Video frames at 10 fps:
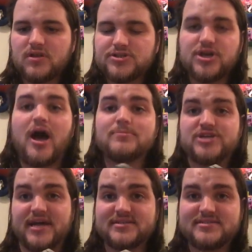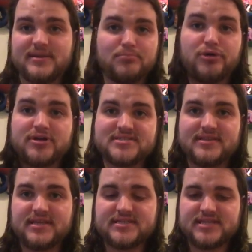objects and books and
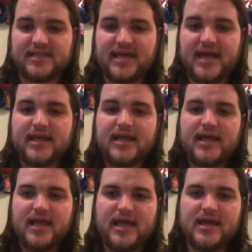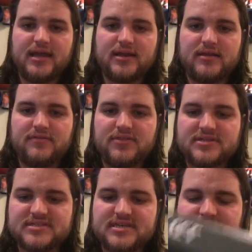things like that. And the
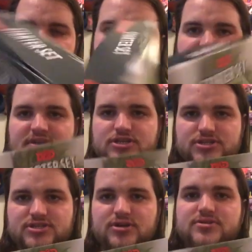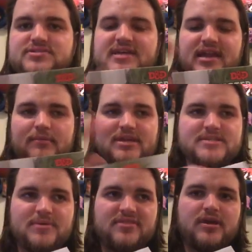D&D 5th edition starter set, it makes
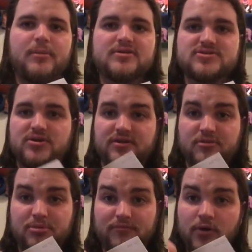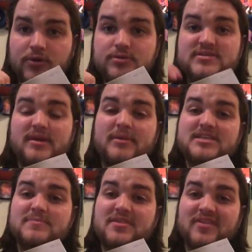me think about starting the Provokers. It
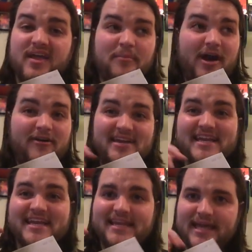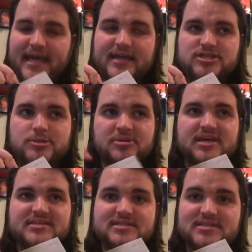makes me think about getting engaged,
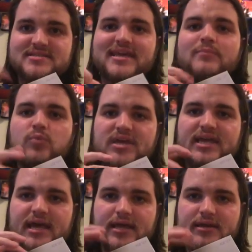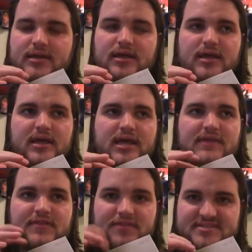because the same weekend
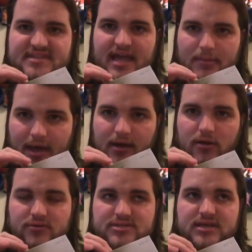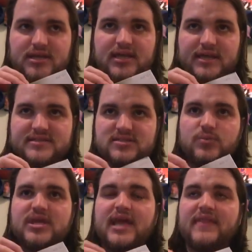that this came out is the
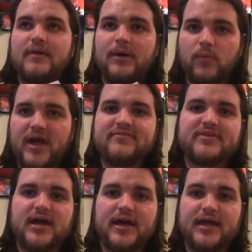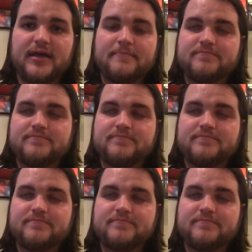weekend that my wife and I,